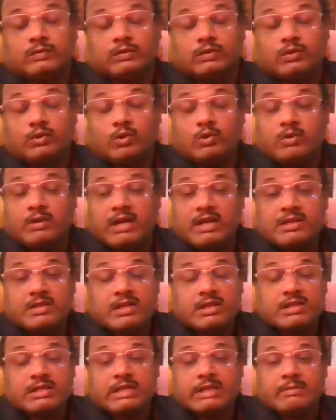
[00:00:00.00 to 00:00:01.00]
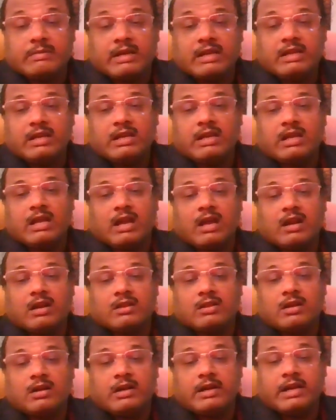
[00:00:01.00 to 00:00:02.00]
So you can just imagine, yeah,
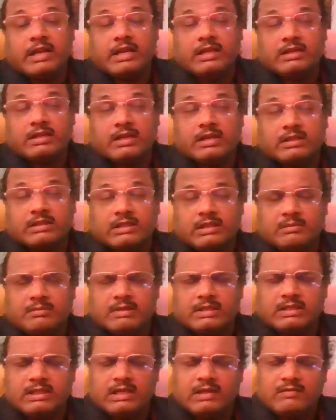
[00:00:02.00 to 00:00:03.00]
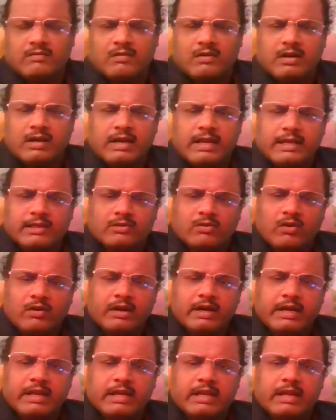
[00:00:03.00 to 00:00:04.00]
the dangerous thing basically world has
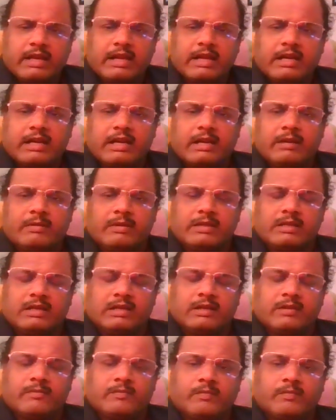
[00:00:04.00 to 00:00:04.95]
already created basically.